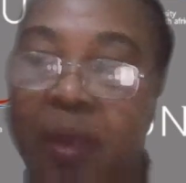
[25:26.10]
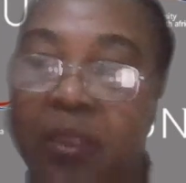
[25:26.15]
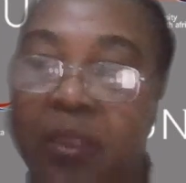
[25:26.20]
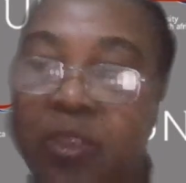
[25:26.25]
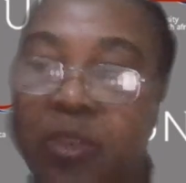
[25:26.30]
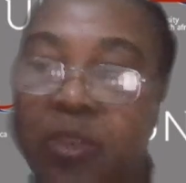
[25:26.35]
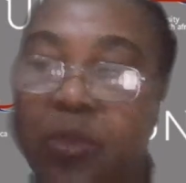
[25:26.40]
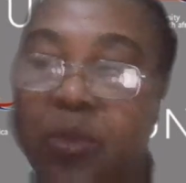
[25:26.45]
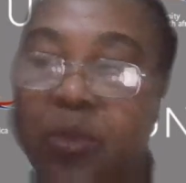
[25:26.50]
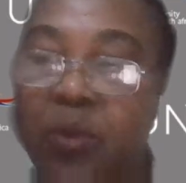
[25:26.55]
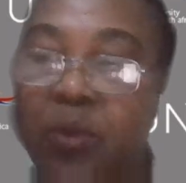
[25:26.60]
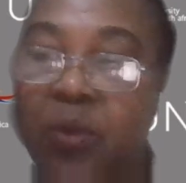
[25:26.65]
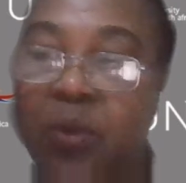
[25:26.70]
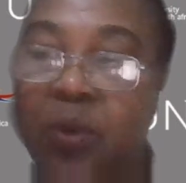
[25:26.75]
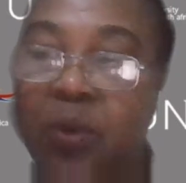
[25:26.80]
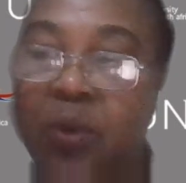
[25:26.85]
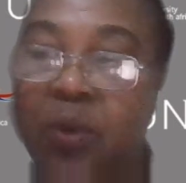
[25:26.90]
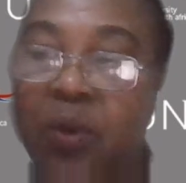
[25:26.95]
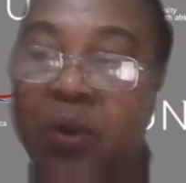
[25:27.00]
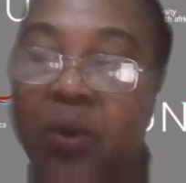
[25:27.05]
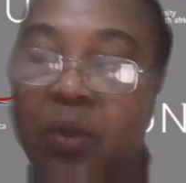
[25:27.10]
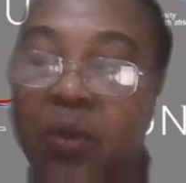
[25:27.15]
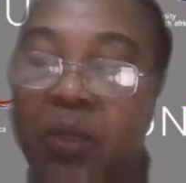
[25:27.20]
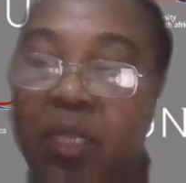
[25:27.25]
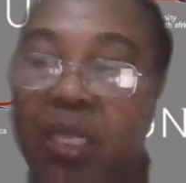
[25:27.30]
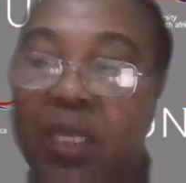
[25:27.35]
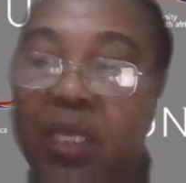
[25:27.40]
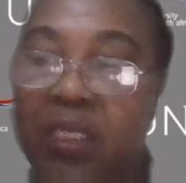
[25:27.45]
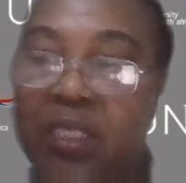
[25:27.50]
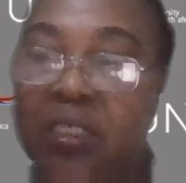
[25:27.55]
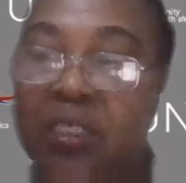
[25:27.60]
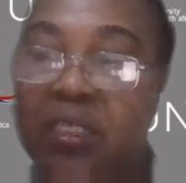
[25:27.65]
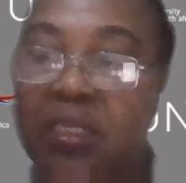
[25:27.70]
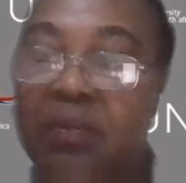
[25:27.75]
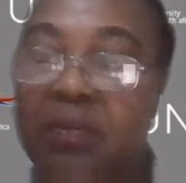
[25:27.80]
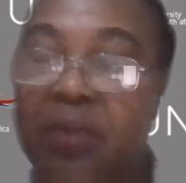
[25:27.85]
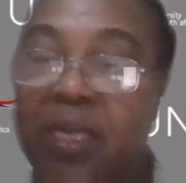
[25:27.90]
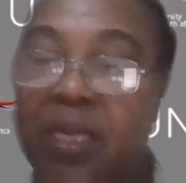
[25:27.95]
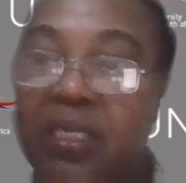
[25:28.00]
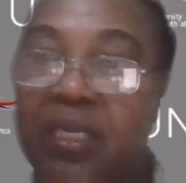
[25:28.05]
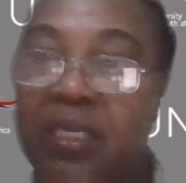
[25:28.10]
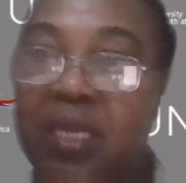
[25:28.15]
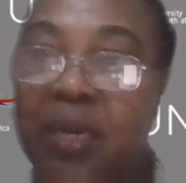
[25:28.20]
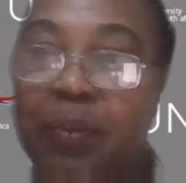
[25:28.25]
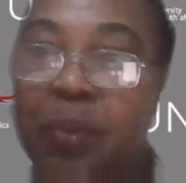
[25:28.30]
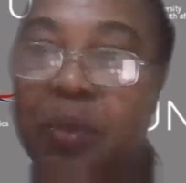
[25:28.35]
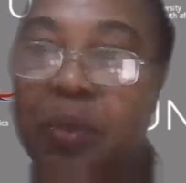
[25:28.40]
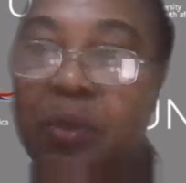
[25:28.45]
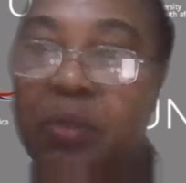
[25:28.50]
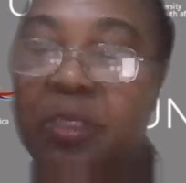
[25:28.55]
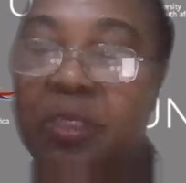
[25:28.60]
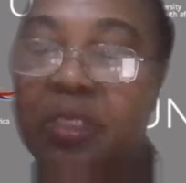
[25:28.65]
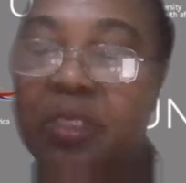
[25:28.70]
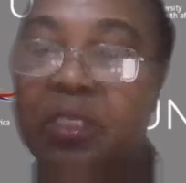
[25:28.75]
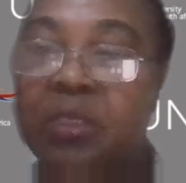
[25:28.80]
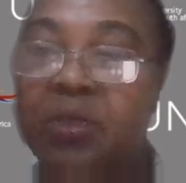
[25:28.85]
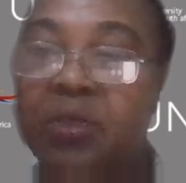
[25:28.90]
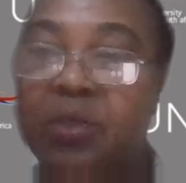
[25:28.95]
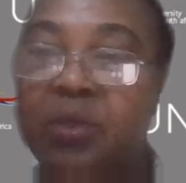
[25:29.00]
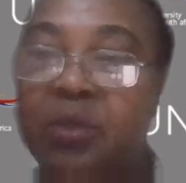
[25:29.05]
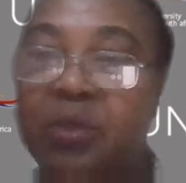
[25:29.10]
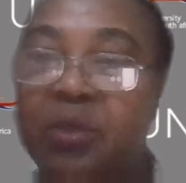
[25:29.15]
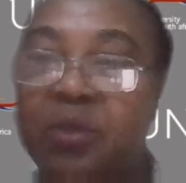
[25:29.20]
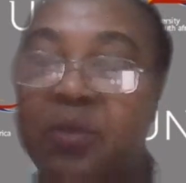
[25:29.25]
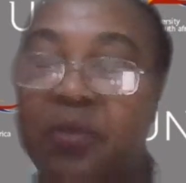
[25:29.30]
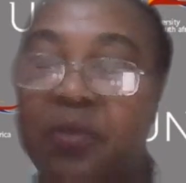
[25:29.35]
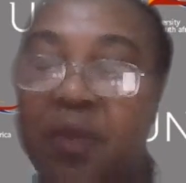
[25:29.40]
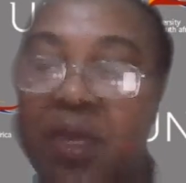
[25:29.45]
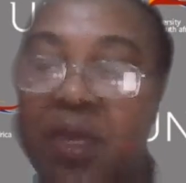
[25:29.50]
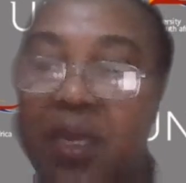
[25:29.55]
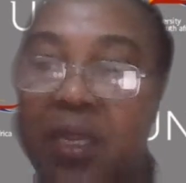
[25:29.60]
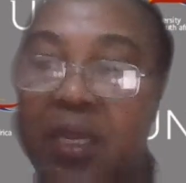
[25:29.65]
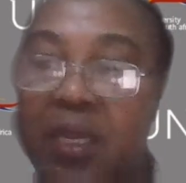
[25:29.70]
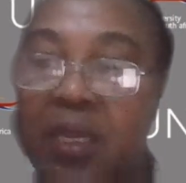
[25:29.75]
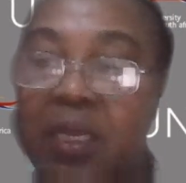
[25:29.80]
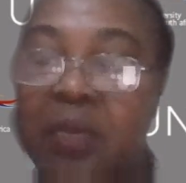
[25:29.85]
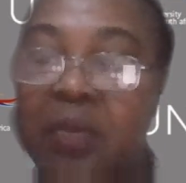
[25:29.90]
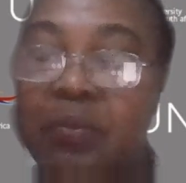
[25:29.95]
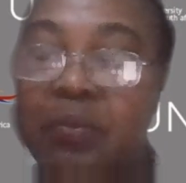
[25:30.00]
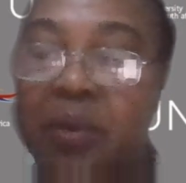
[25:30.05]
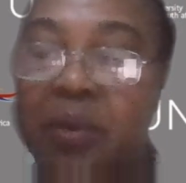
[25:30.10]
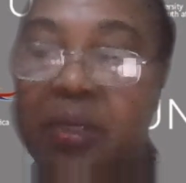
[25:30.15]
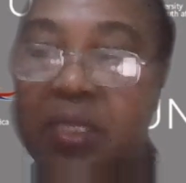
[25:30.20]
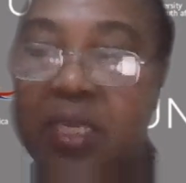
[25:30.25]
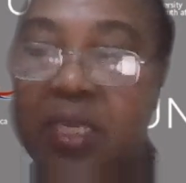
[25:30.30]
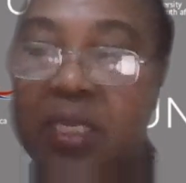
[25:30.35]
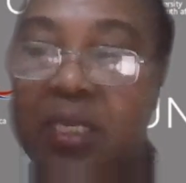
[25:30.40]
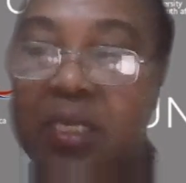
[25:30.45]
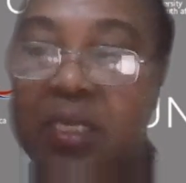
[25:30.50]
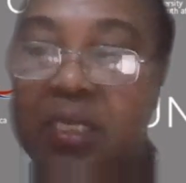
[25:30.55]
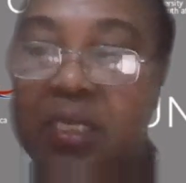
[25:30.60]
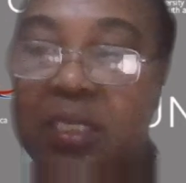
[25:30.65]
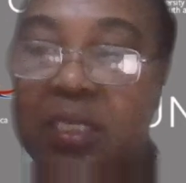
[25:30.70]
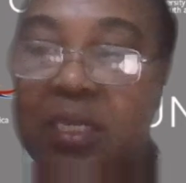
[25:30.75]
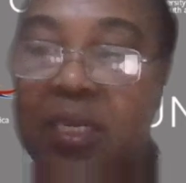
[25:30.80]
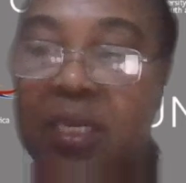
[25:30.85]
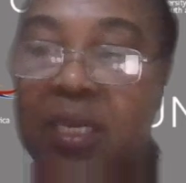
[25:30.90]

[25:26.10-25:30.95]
So the systematic approach is also very important,